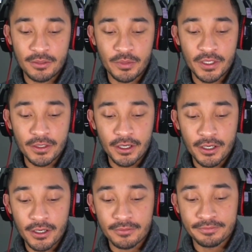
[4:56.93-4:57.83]
He beat
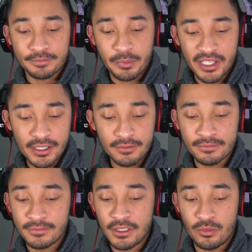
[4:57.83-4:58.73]

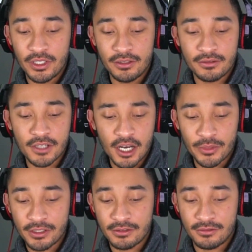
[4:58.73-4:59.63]
Pete. He beat
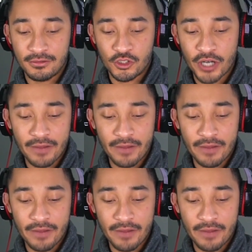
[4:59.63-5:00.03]
Thomas.